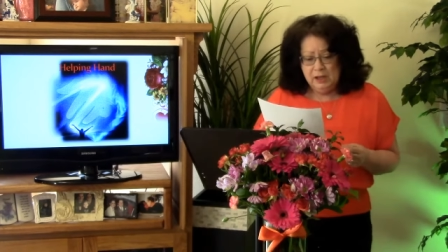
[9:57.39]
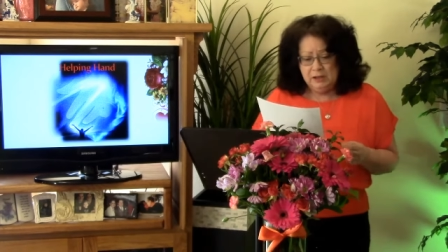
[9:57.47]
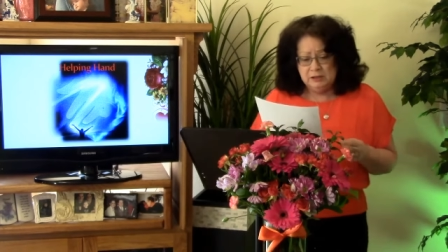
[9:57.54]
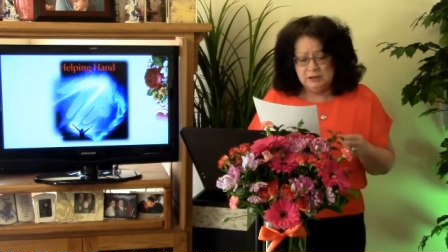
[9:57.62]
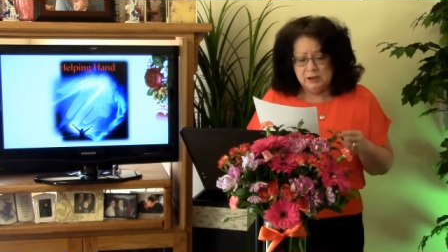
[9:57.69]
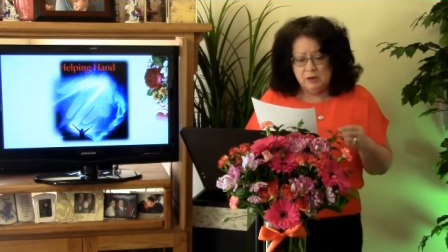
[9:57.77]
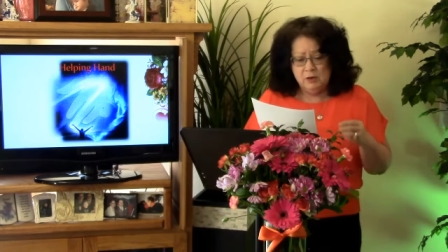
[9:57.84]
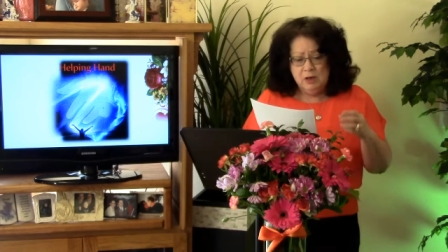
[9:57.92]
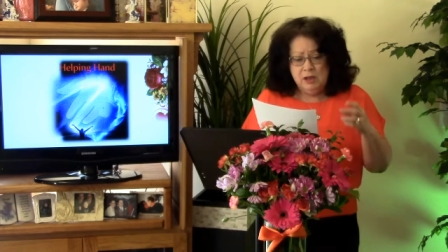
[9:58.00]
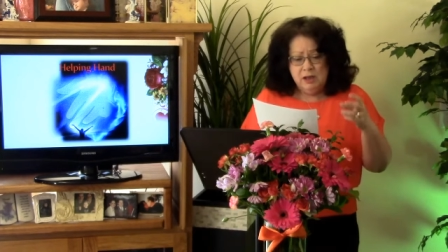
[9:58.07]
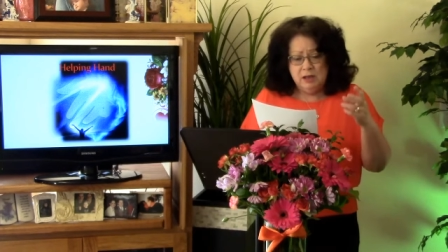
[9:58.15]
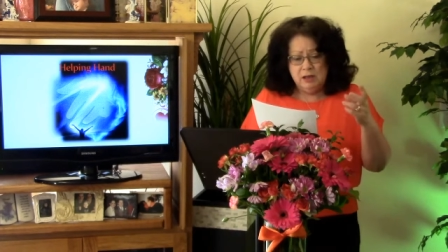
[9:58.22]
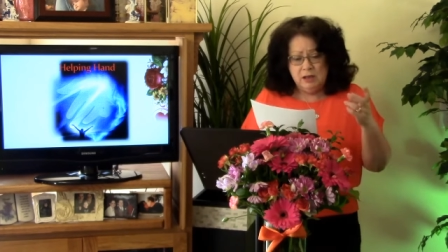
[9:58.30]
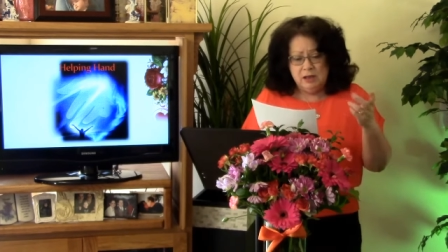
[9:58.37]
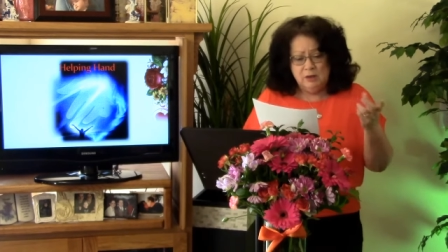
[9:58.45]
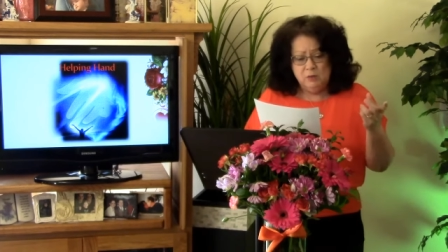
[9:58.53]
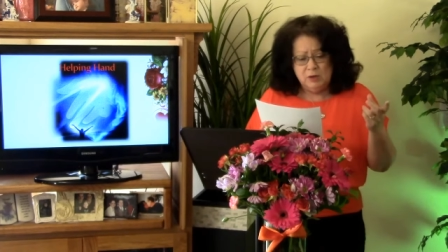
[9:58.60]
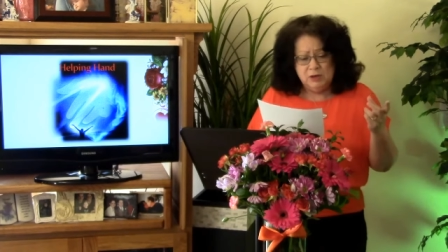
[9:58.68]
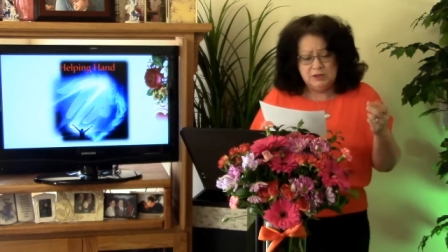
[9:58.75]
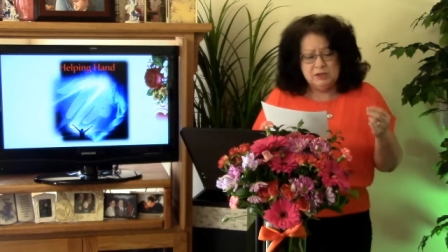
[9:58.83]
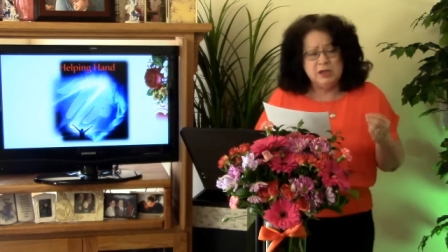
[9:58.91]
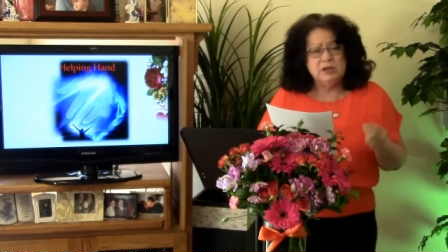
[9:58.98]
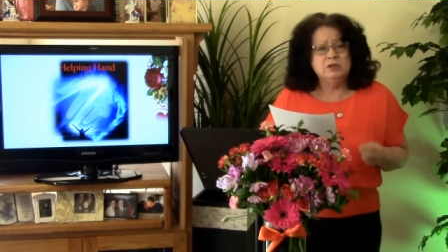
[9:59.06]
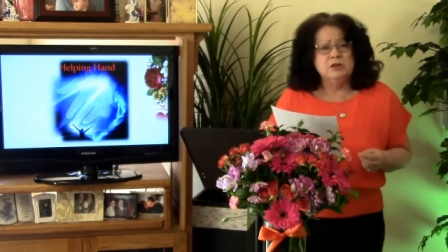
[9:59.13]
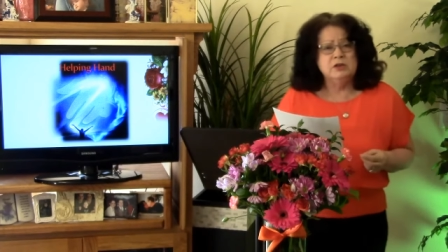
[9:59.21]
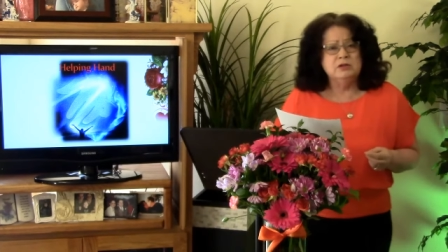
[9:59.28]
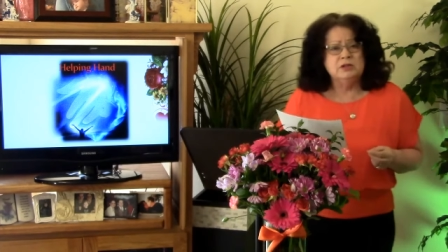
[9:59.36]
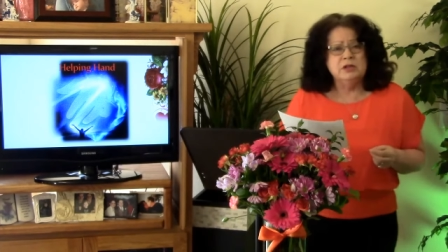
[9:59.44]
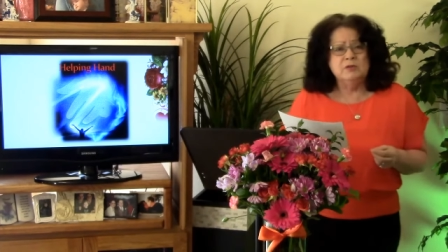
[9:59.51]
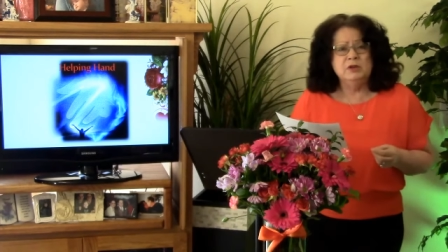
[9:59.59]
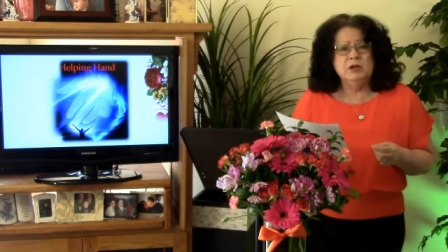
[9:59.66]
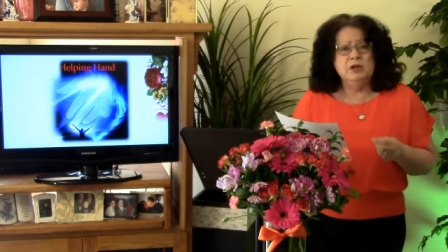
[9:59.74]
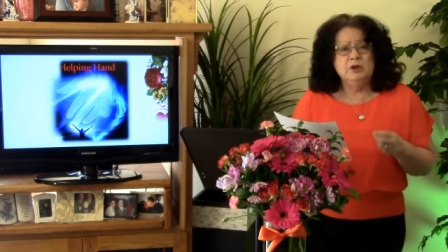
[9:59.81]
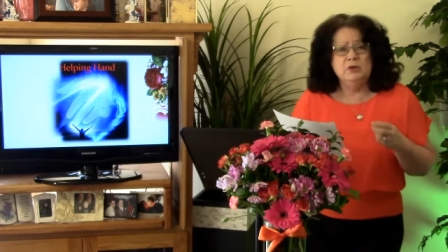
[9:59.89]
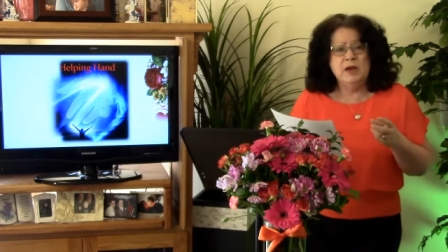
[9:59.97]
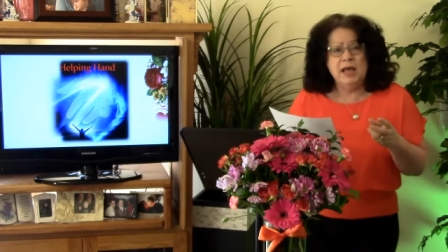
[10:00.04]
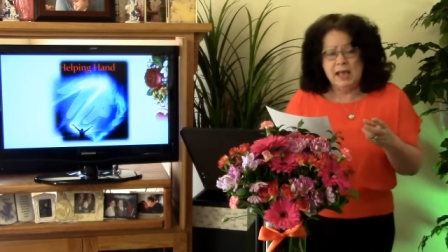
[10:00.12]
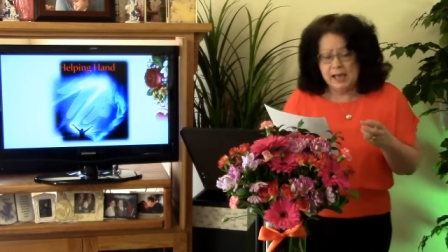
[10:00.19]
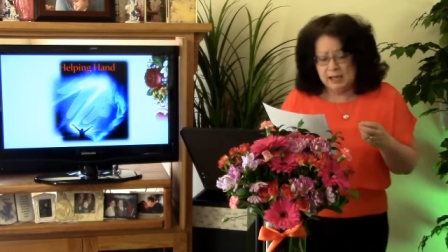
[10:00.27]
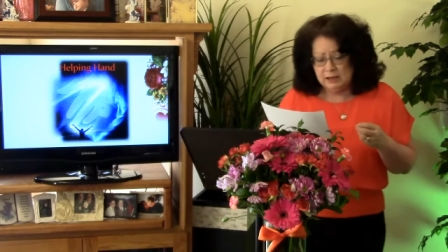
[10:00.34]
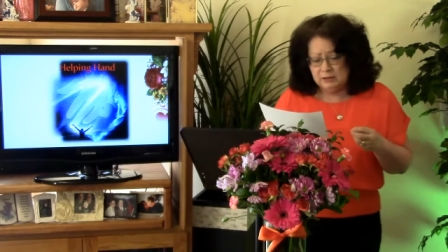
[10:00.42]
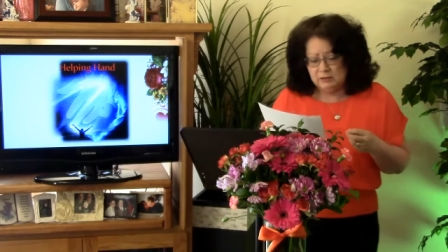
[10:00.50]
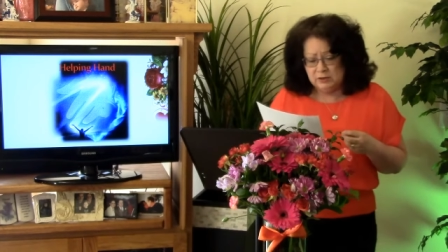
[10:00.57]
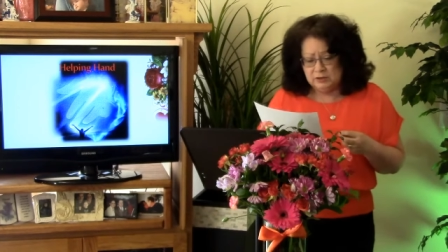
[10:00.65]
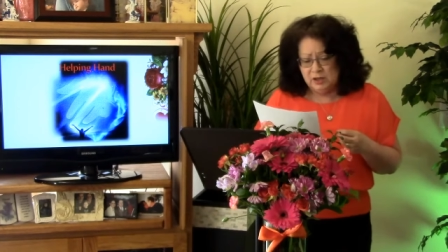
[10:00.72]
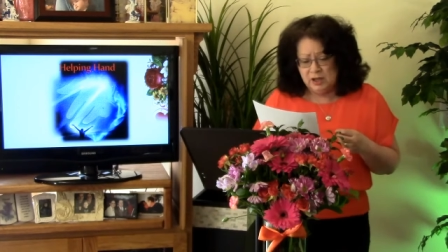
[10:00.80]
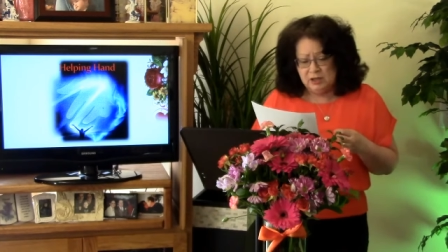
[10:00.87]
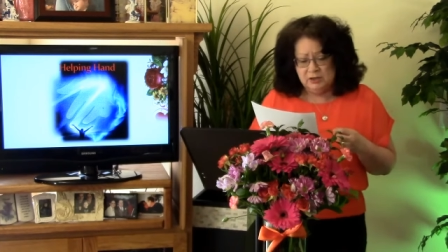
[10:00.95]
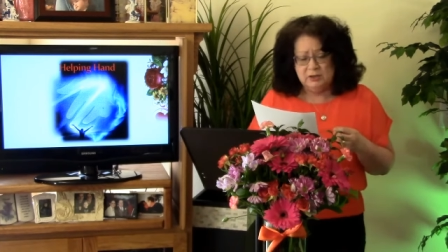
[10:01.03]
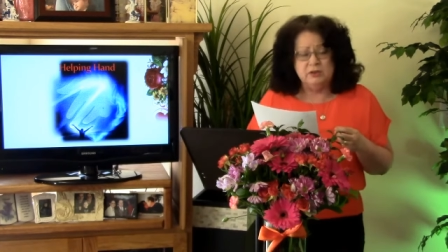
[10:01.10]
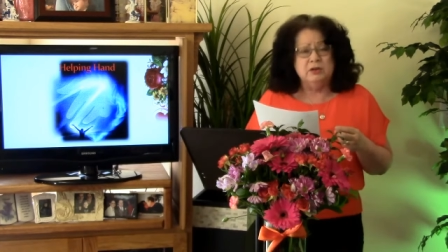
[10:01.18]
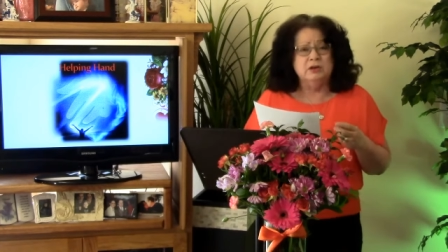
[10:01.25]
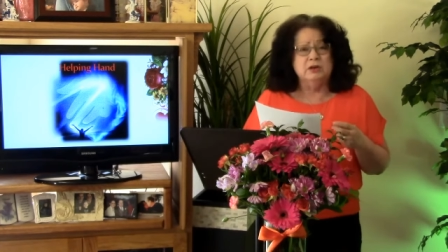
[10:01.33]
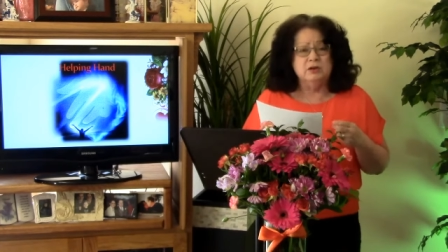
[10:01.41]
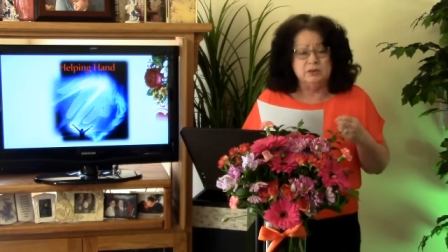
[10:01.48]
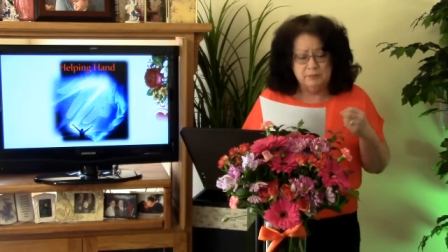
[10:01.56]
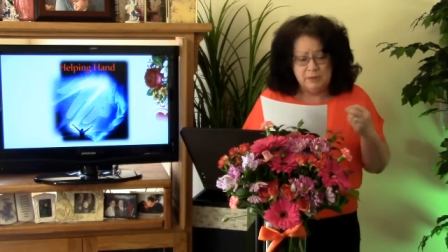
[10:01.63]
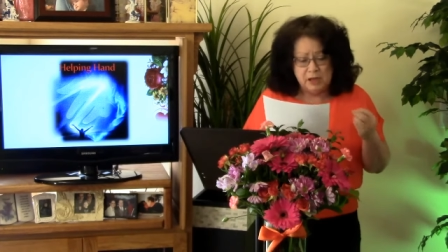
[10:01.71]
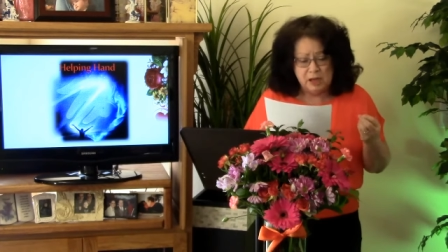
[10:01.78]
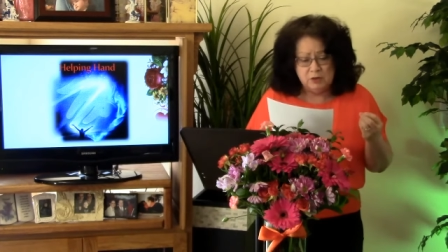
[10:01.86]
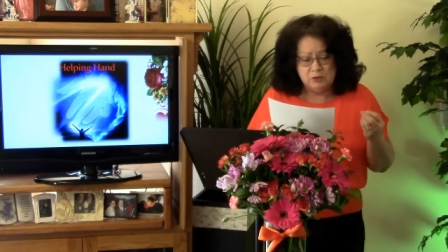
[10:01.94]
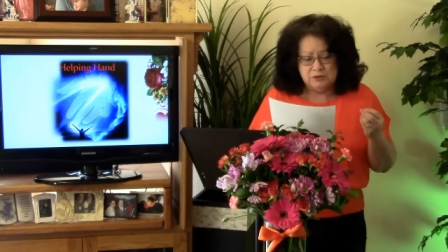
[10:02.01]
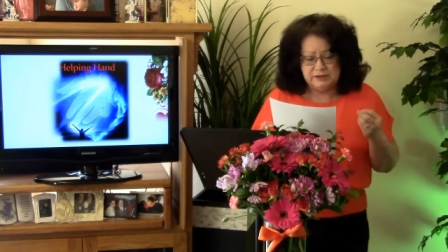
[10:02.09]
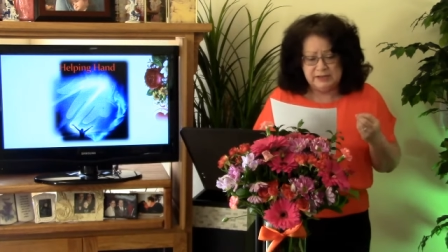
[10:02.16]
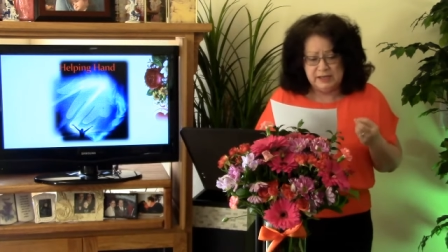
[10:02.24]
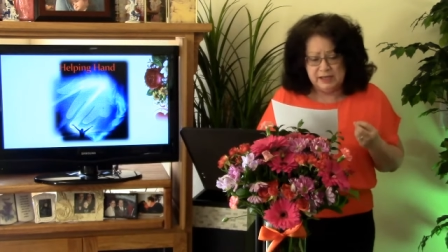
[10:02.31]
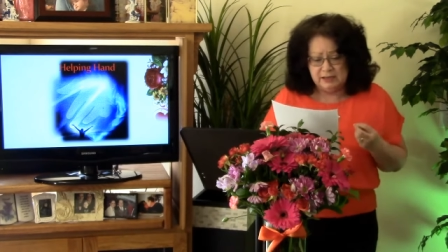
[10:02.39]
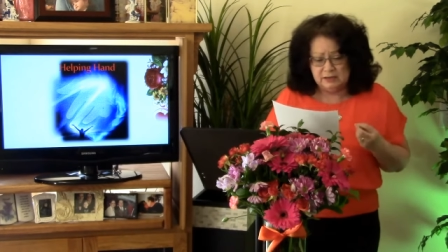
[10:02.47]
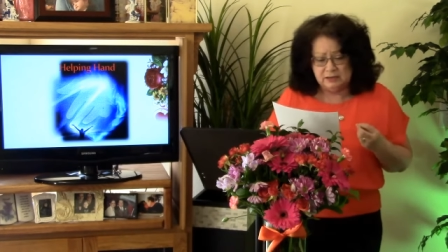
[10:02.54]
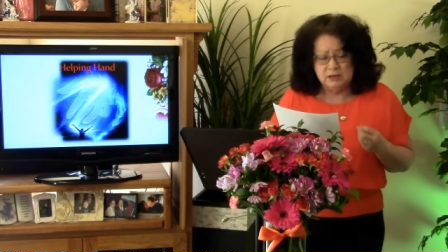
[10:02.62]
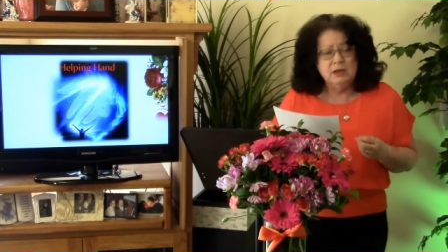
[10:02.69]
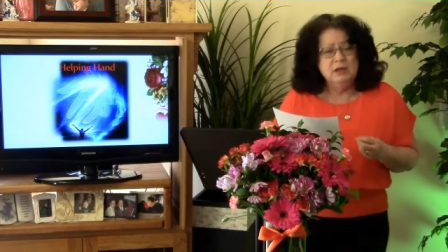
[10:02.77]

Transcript: And so uh, I want to touch on someone who had the tongue of the learned. Moses